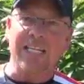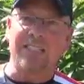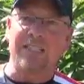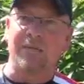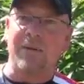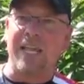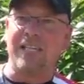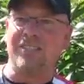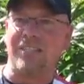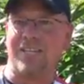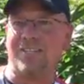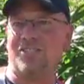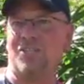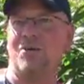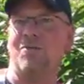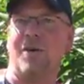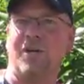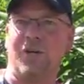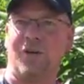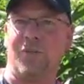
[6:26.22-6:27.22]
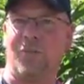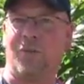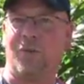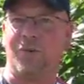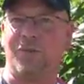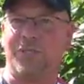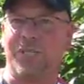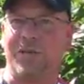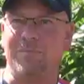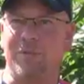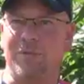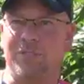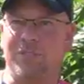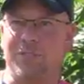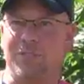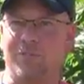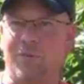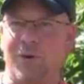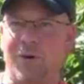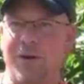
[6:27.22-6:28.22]
estimates at 213
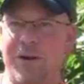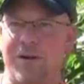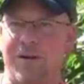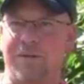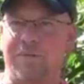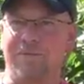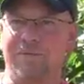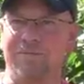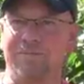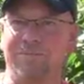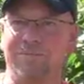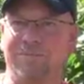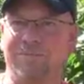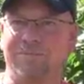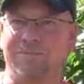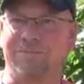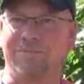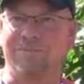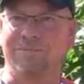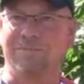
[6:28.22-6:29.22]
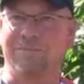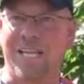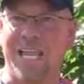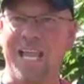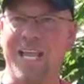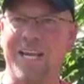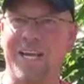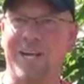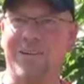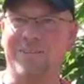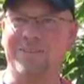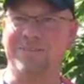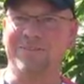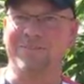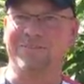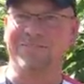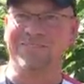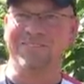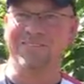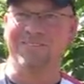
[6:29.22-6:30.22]
bushels per acre. Hey now, we'll be hey happy now, with
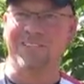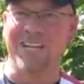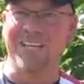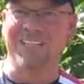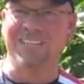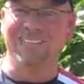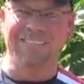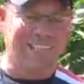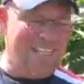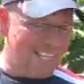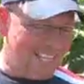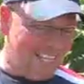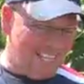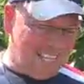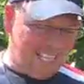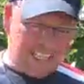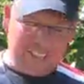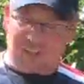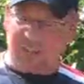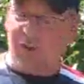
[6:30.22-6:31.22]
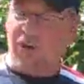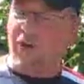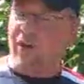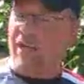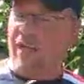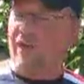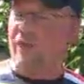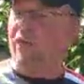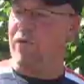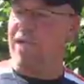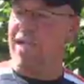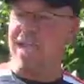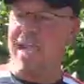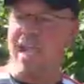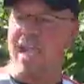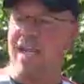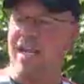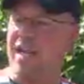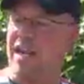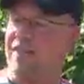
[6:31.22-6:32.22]
that. Right? So if we
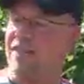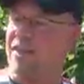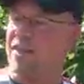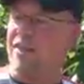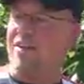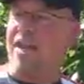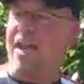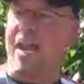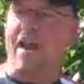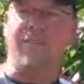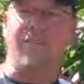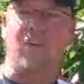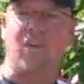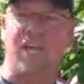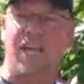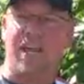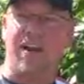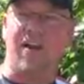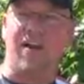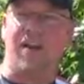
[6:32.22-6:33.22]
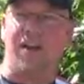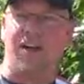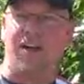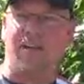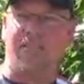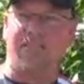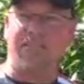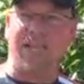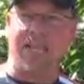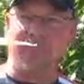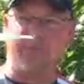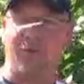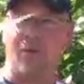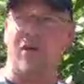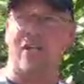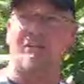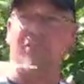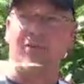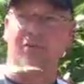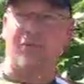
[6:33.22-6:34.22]
had every every ear at
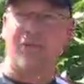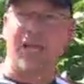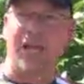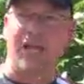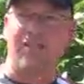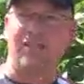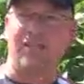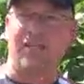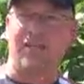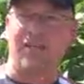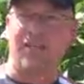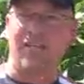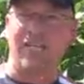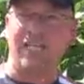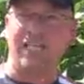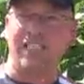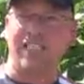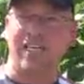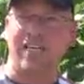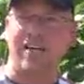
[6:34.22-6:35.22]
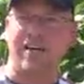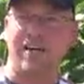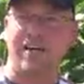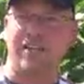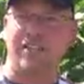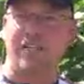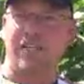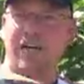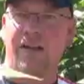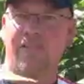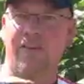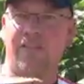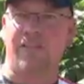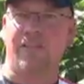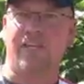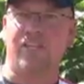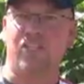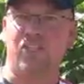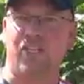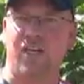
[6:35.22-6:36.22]
32,000 of these ears and
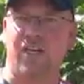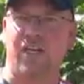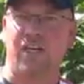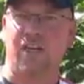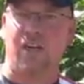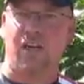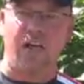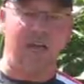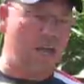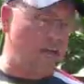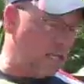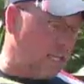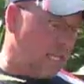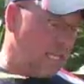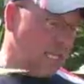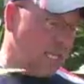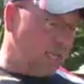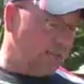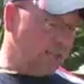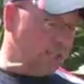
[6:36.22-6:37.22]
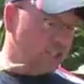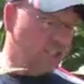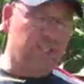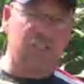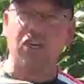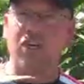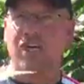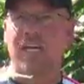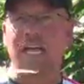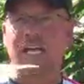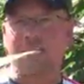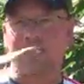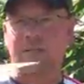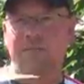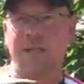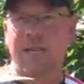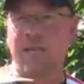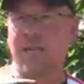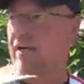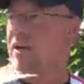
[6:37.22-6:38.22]
everything's chugging along, this should
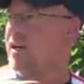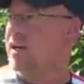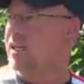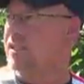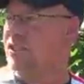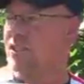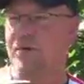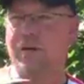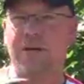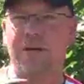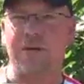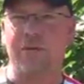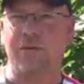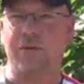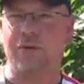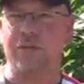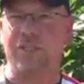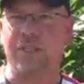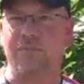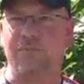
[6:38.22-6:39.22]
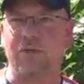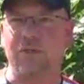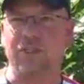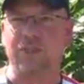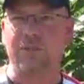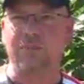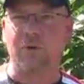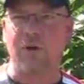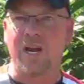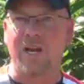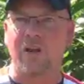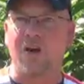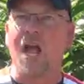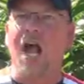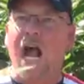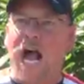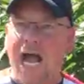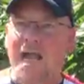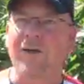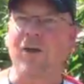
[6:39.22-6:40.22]
estimate out at 213 bushels per acre.
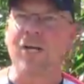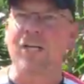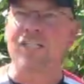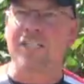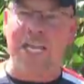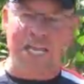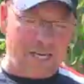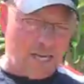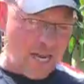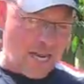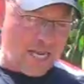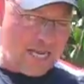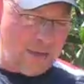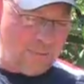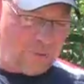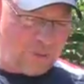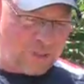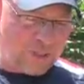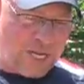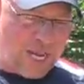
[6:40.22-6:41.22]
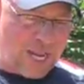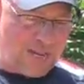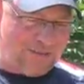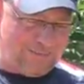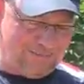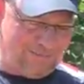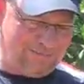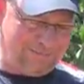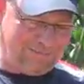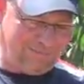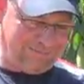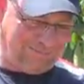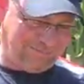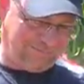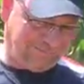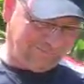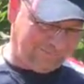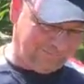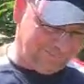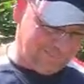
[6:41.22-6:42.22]
I'm going to take 90%. We shouldn't, we shouldn't, just
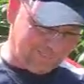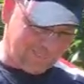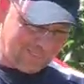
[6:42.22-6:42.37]
walk